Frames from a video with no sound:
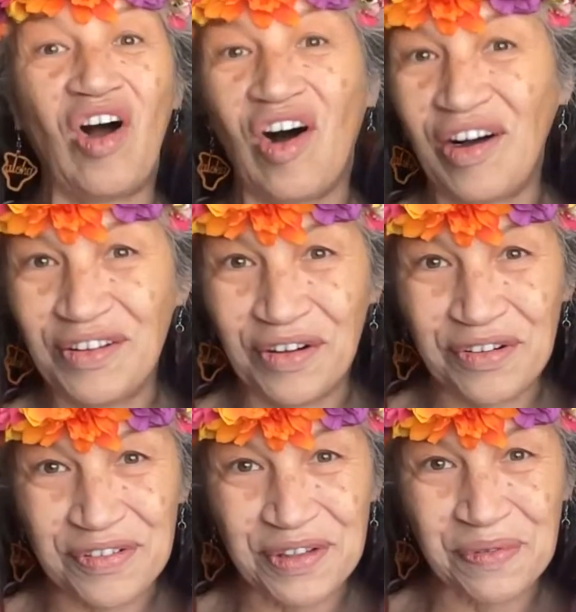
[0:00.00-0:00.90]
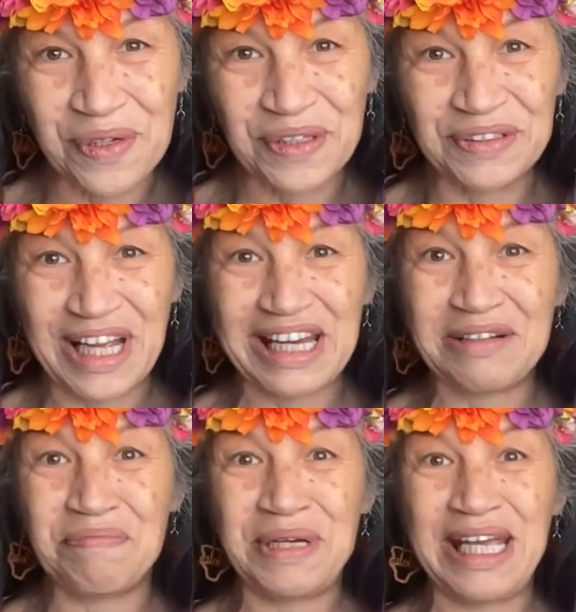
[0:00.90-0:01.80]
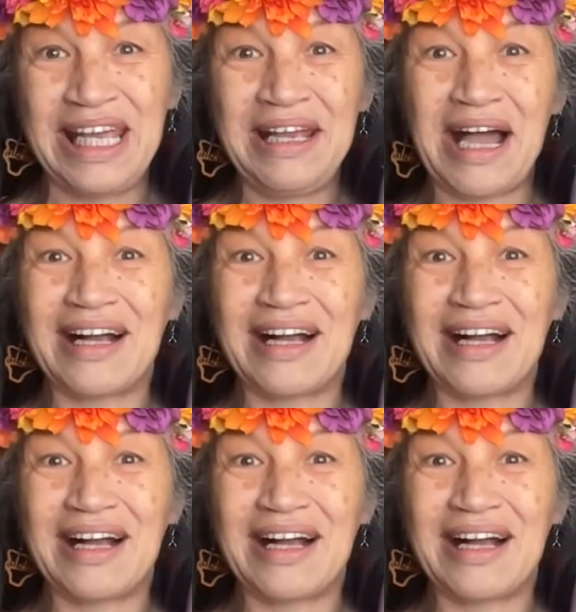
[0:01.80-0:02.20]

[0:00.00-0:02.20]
all over the world and be